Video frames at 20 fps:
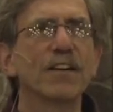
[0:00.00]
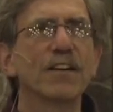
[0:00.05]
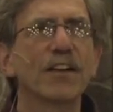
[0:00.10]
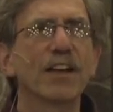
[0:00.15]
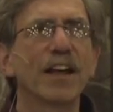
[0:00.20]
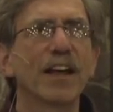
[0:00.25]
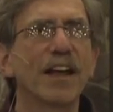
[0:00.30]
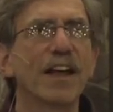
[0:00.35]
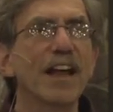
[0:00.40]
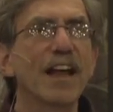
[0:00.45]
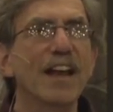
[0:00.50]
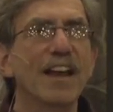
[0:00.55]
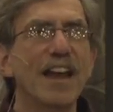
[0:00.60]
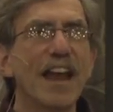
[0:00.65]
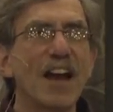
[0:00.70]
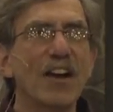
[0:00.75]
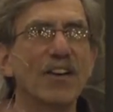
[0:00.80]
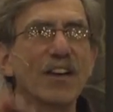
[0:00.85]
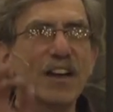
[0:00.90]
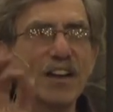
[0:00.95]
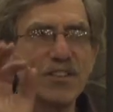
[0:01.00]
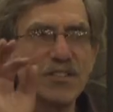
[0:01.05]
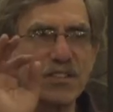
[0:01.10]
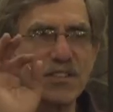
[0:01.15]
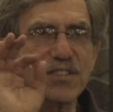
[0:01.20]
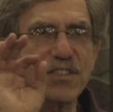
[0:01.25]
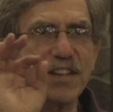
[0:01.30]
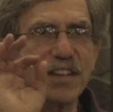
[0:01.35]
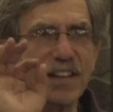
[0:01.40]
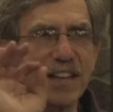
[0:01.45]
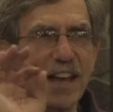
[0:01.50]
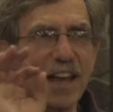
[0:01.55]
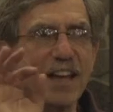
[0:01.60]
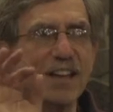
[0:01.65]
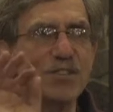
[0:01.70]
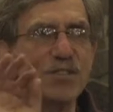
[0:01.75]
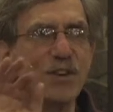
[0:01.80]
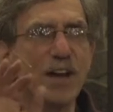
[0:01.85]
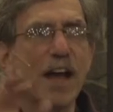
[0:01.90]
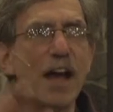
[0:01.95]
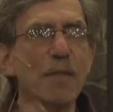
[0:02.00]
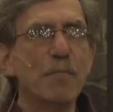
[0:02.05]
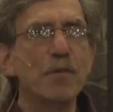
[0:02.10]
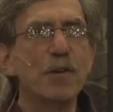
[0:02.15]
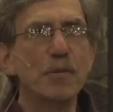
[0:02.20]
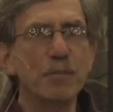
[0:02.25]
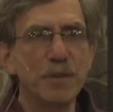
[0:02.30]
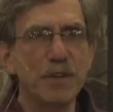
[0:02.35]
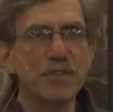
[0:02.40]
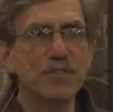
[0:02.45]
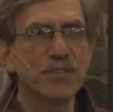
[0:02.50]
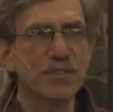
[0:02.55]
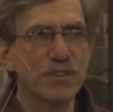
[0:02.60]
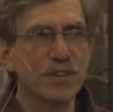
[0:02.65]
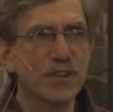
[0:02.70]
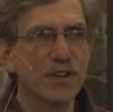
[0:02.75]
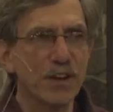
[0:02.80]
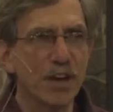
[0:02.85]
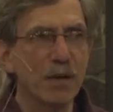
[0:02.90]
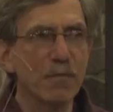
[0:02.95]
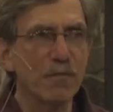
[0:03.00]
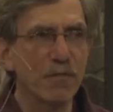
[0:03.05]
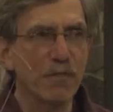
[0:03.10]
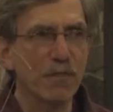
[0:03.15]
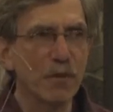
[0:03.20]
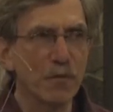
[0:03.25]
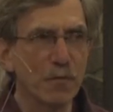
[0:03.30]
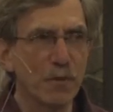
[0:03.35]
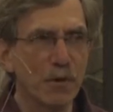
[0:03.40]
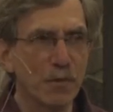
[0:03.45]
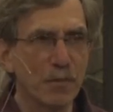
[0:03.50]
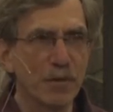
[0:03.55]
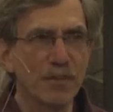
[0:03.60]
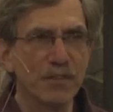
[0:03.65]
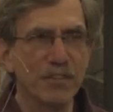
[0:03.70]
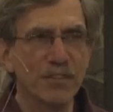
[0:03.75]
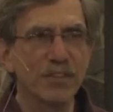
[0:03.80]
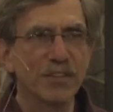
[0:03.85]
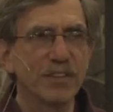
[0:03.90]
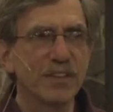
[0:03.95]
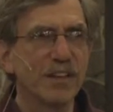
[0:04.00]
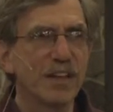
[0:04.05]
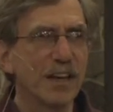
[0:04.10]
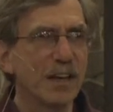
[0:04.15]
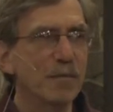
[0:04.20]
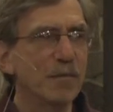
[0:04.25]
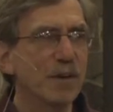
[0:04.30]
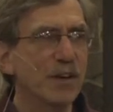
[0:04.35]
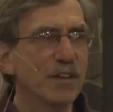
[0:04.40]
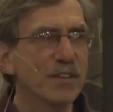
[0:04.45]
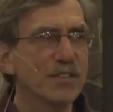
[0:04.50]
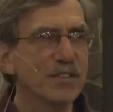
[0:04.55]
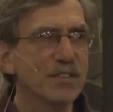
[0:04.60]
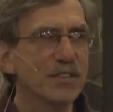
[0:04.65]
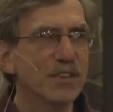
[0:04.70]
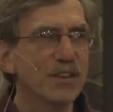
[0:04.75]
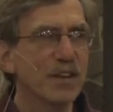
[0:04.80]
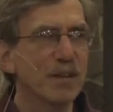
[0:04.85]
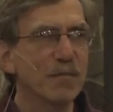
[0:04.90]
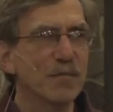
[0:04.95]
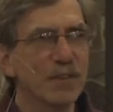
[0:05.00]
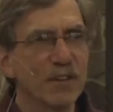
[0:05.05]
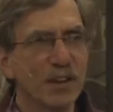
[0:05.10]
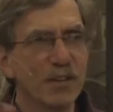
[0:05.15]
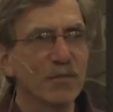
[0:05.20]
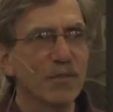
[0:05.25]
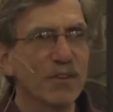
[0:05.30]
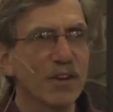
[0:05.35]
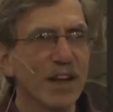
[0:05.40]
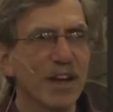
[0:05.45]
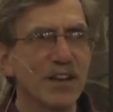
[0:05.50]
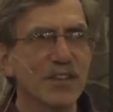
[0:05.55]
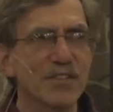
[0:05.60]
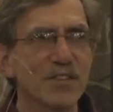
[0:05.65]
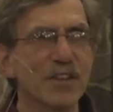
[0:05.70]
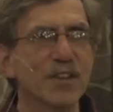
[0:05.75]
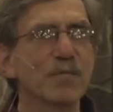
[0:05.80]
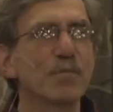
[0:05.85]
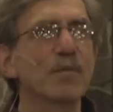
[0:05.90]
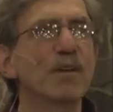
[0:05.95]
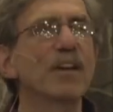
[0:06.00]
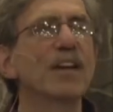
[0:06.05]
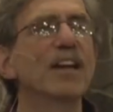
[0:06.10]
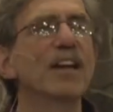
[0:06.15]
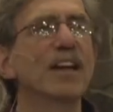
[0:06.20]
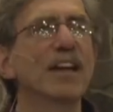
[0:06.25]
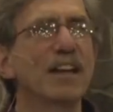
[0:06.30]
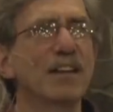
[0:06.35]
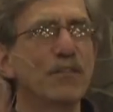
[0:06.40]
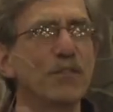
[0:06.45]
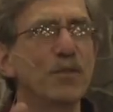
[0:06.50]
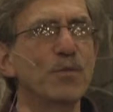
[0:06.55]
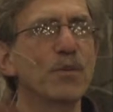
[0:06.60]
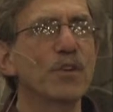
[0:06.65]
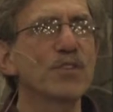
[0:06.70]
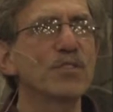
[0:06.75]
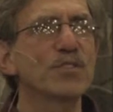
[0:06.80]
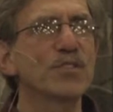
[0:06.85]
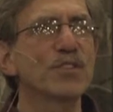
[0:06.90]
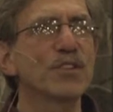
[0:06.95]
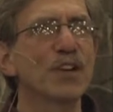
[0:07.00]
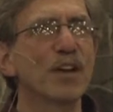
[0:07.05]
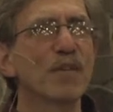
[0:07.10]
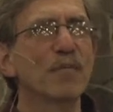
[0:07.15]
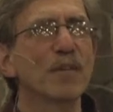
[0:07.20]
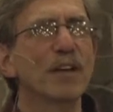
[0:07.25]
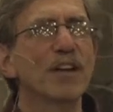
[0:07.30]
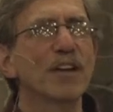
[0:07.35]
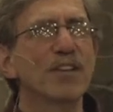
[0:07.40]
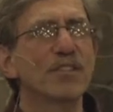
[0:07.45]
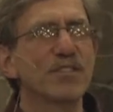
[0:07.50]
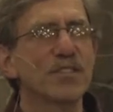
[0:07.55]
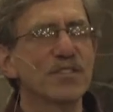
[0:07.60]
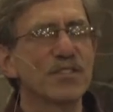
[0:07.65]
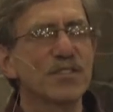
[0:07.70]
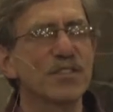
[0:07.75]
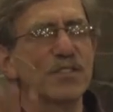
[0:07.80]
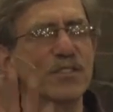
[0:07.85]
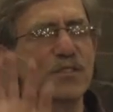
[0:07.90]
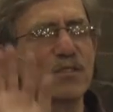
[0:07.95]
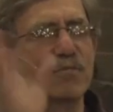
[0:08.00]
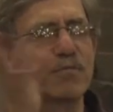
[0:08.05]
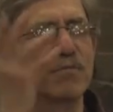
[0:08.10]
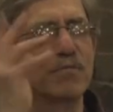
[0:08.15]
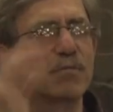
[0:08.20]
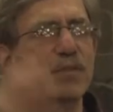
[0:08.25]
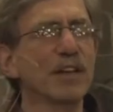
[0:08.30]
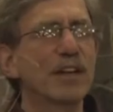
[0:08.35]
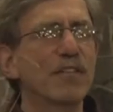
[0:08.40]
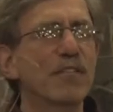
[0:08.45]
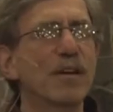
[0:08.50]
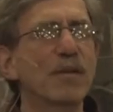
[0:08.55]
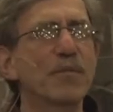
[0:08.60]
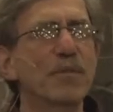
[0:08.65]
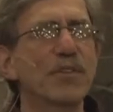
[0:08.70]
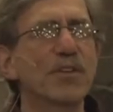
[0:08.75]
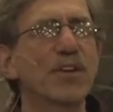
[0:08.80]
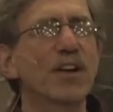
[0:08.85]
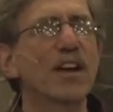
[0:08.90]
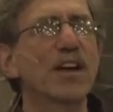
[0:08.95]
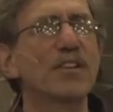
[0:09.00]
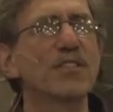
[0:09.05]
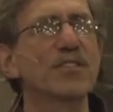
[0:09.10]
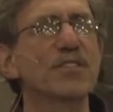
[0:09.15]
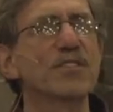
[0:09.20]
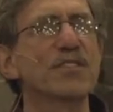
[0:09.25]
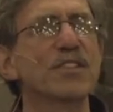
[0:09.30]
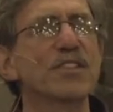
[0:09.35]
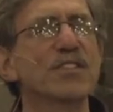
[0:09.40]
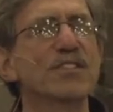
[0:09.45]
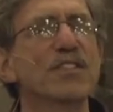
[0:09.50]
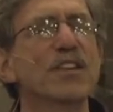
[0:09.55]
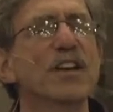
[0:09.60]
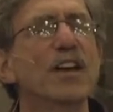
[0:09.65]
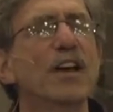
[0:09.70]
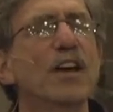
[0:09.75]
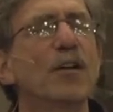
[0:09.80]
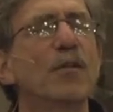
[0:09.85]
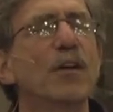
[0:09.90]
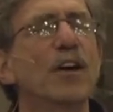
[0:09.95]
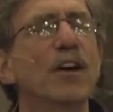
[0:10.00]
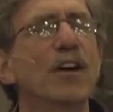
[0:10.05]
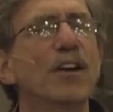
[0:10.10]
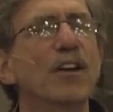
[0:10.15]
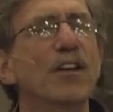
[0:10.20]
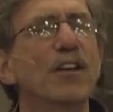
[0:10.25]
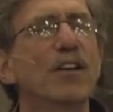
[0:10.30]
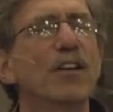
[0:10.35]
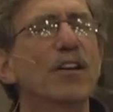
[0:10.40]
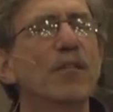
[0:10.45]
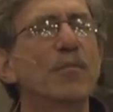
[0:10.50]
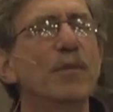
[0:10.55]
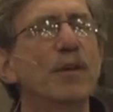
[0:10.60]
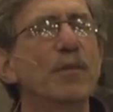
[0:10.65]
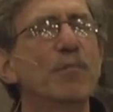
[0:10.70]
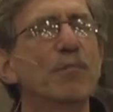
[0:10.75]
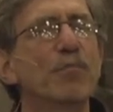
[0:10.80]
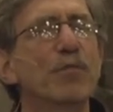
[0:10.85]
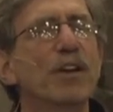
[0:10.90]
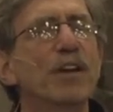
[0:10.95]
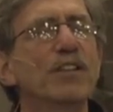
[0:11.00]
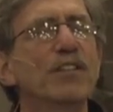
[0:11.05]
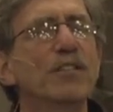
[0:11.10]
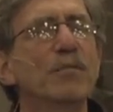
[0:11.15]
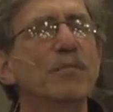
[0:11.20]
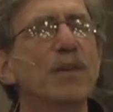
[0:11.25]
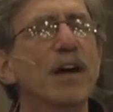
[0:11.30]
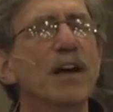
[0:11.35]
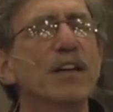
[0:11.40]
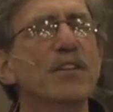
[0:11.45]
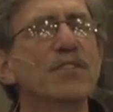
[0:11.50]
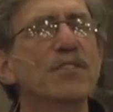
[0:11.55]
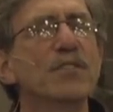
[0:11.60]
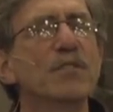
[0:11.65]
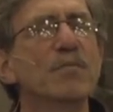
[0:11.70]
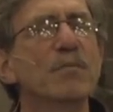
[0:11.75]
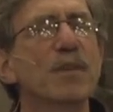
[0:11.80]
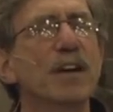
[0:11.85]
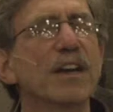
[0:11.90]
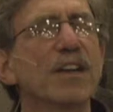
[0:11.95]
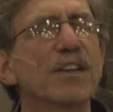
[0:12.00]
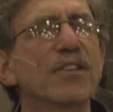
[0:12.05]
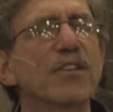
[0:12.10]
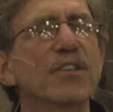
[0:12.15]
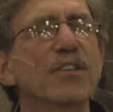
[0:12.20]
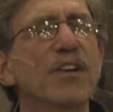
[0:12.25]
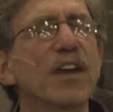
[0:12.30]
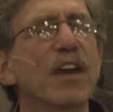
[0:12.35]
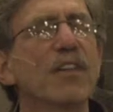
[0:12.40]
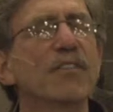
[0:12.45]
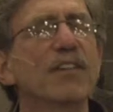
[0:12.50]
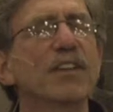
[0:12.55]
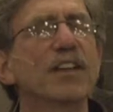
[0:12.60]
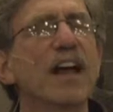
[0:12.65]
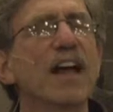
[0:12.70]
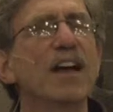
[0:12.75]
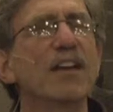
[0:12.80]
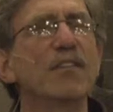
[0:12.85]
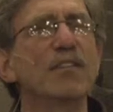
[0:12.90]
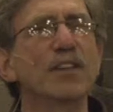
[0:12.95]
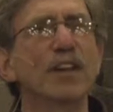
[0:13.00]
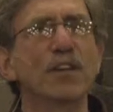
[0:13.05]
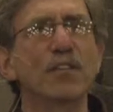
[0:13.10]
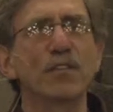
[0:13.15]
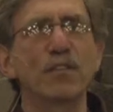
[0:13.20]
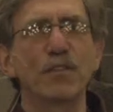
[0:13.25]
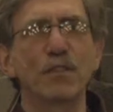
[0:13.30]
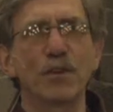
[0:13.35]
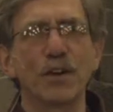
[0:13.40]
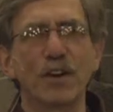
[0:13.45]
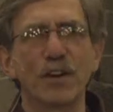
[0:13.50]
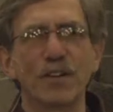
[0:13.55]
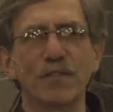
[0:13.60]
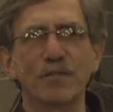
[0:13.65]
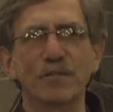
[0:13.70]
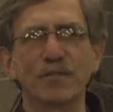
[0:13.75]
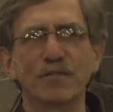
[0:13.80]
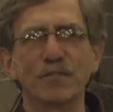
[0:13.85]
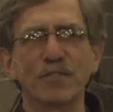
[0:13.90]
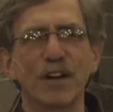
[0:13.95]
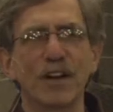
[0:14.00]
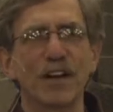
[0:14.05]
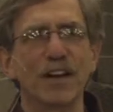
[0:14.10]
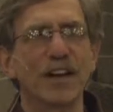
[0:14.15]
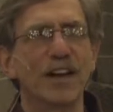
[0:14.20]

Okay. Now, just in case you happen to be stirred up for a moment, anybody stirred up? Well, I won't ask you, but if you are stirred up, just to play around with your consciousness a bit, bring to mind somebody who you have a lot of love for right